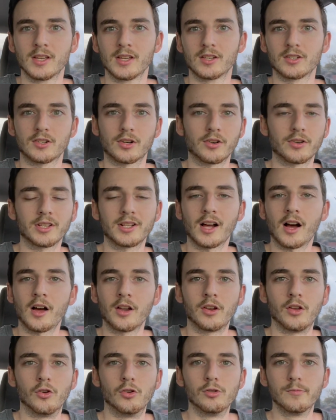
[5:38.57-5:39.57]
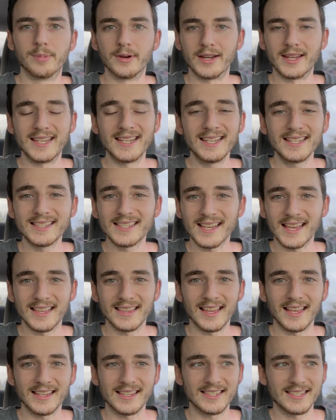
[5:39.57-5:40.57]
turning on Uber Eats and
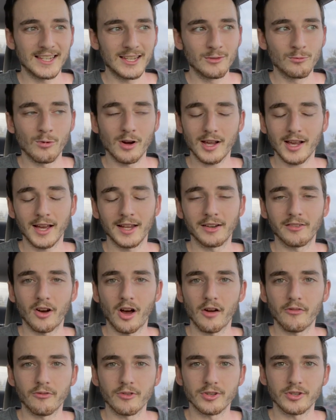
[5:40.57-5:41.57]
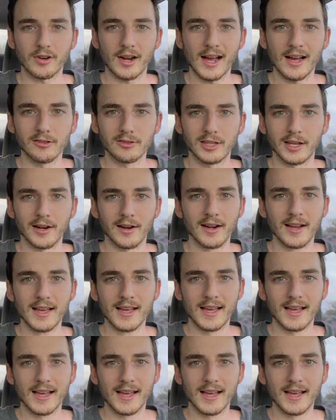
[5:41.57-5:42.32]
like seeing what kind of offers are out there.